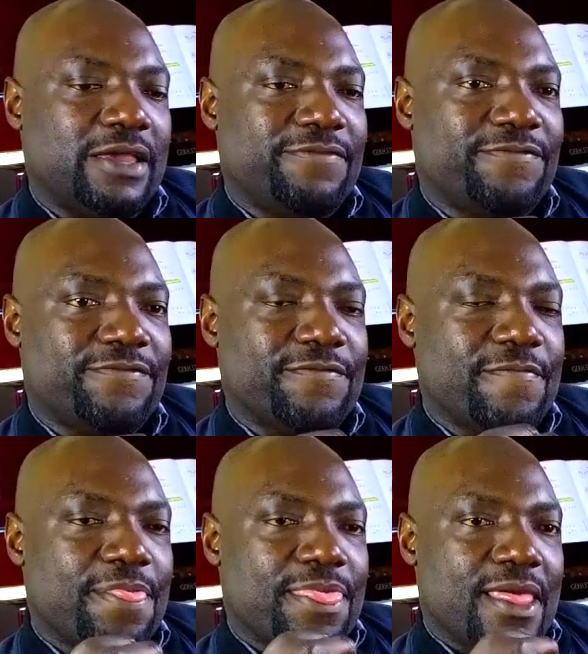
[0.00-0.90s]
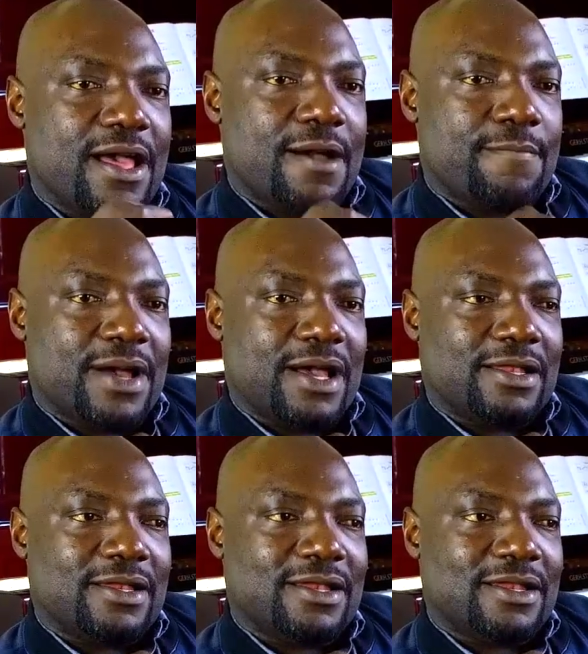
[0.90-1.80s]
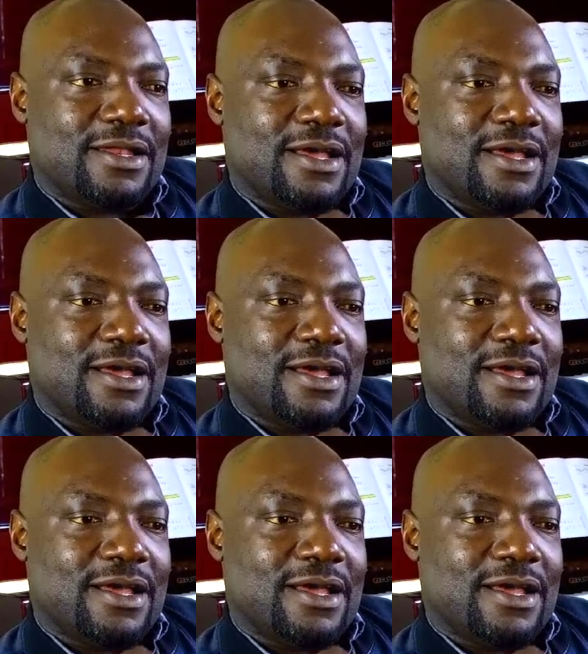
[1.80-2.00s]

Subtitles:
If a man